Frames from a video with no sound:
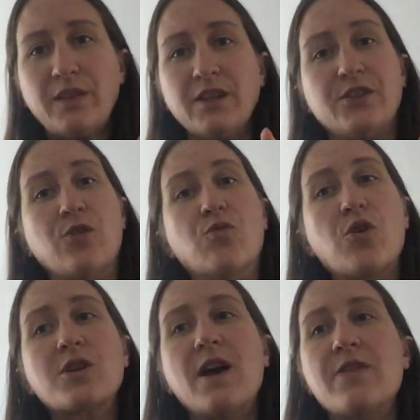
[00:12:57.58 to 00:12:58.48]
So
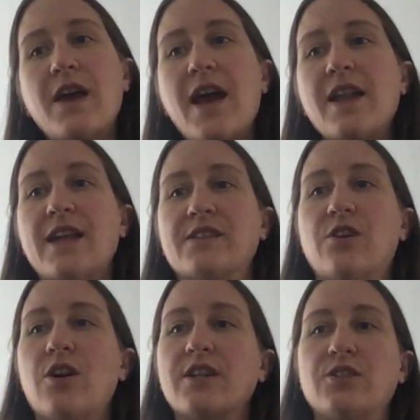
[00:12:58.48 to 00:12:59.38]
work on that as
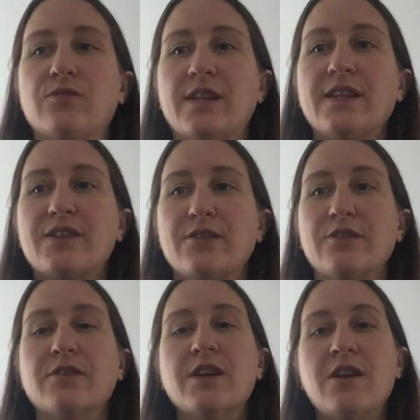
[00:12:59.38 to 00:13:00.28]
long as you need
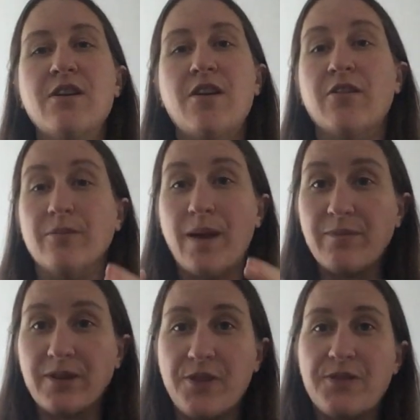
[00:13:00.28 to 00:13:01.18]
to.
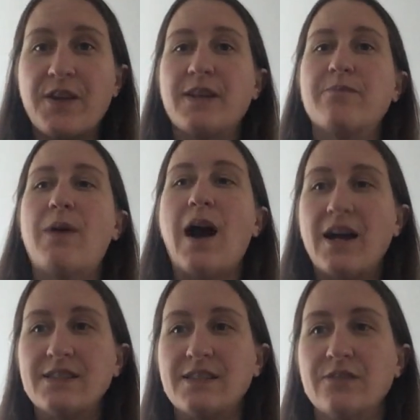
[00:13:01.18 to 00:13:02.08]
Remember to think
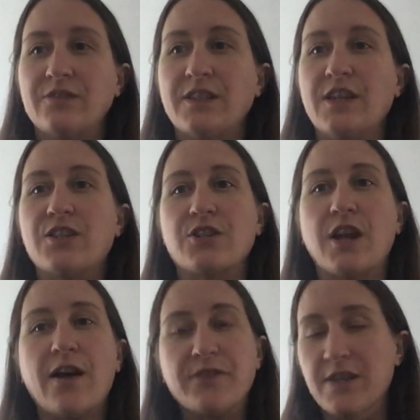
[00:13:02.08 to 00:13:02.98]
positively, shut
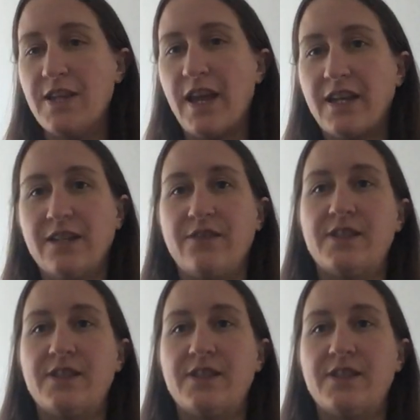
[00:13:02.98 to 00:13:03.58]
off the negative